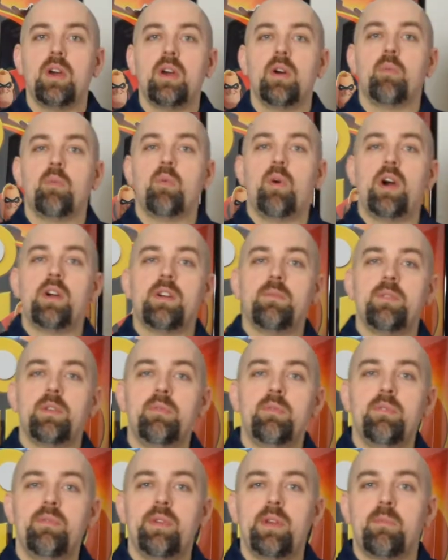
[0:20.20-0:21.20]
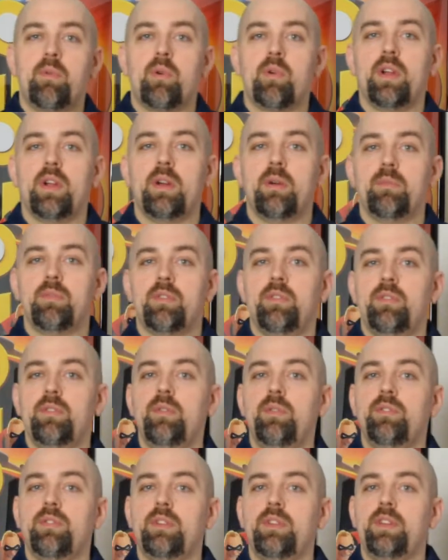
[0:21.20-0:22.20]
Welcome to Movie Emporium's
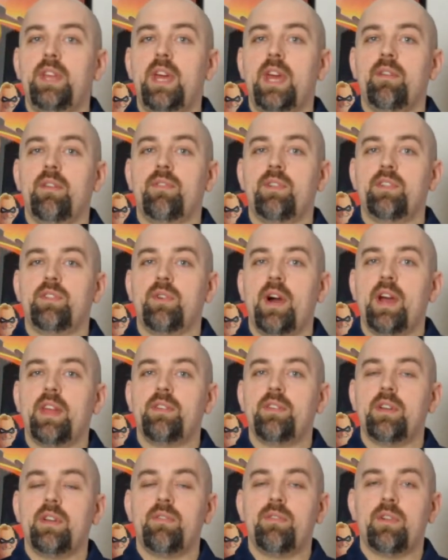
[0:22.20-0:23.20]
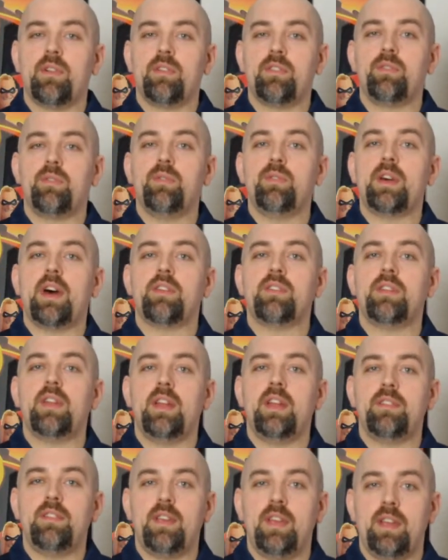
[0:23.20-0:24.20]
News of the Day for July 31st,
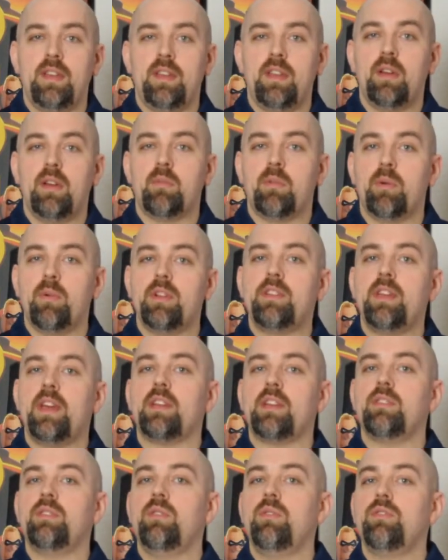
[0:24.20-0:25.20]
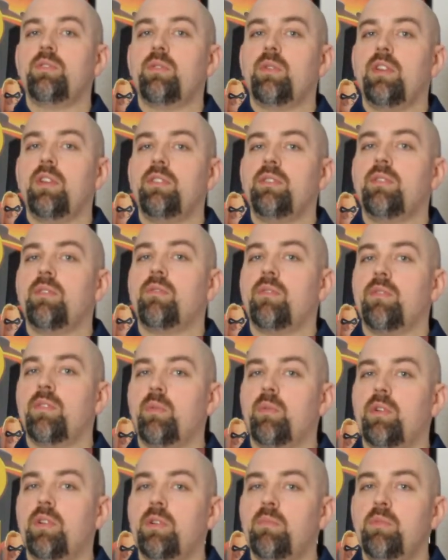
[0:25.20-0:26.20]
2018, where we take news stories from the
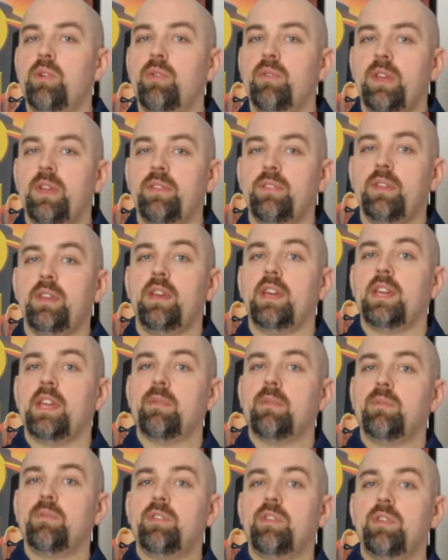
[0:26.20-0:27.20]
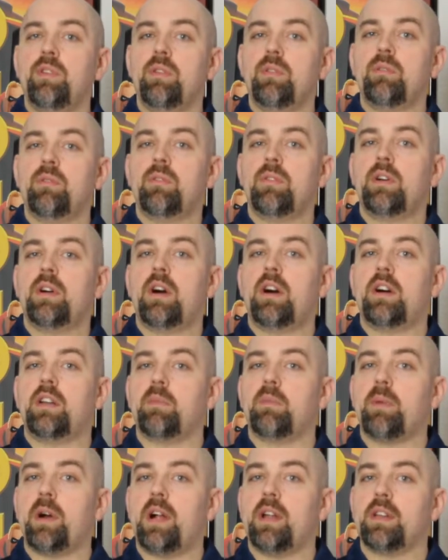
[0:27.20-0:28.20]
world of movies and give them to you on
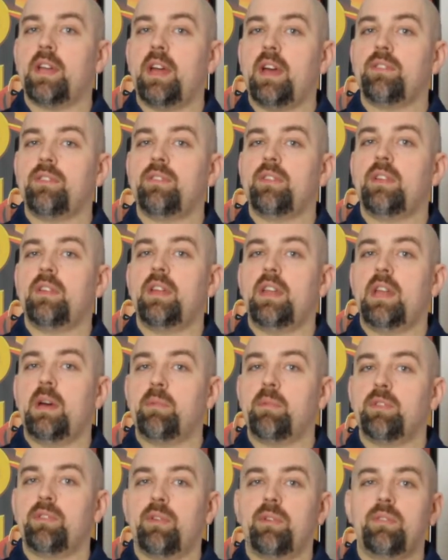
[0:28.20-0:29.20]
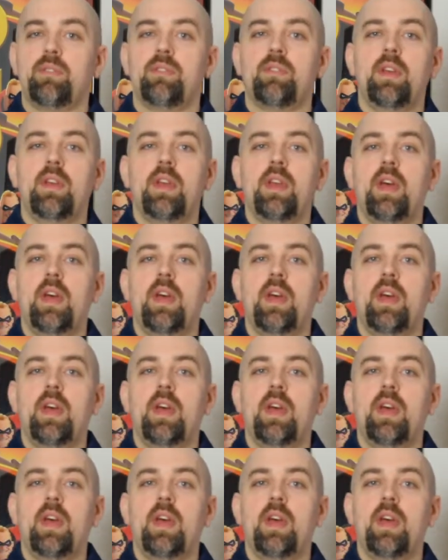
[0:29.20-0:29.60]
our podcasts and episodes.